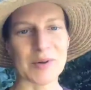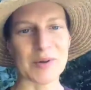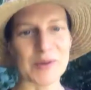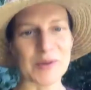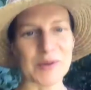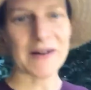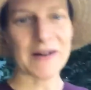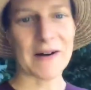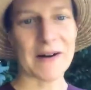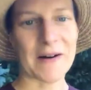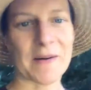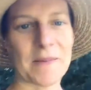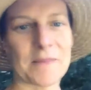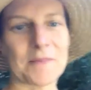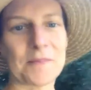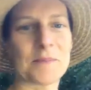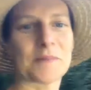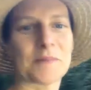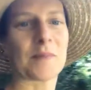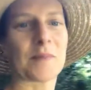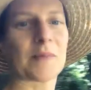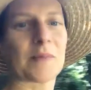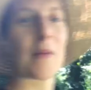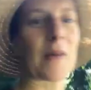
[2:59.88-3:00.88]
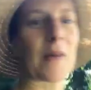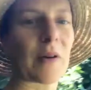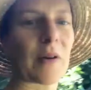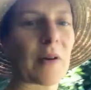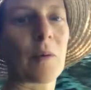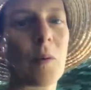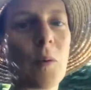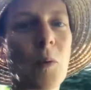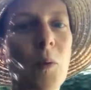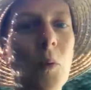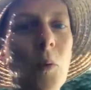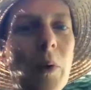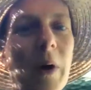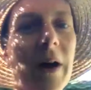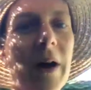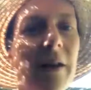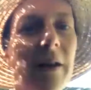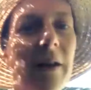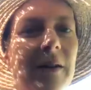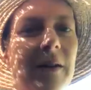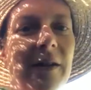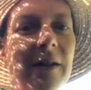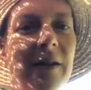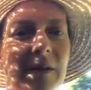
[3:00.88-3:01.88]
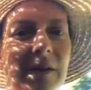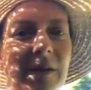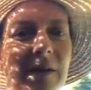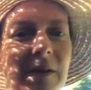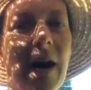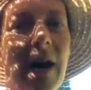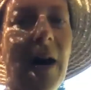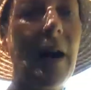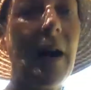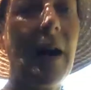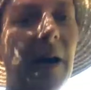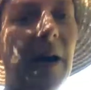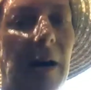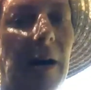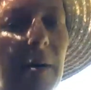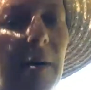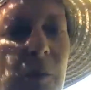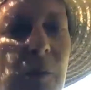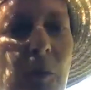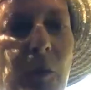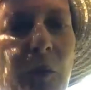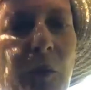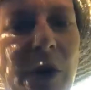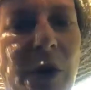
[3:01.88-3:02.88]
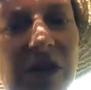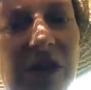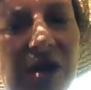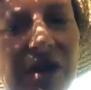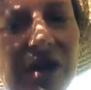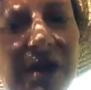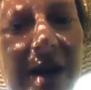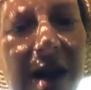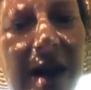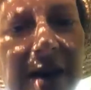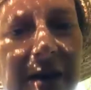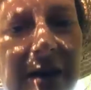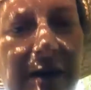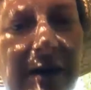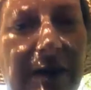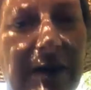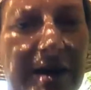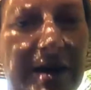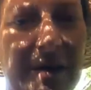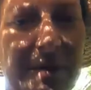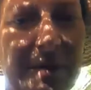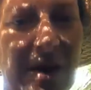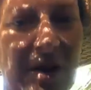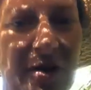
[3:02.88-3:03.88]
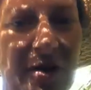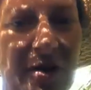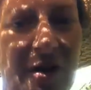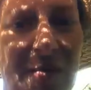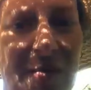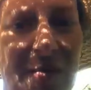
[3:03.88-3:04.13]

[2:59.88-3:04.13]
question, Bruce. We had an awesome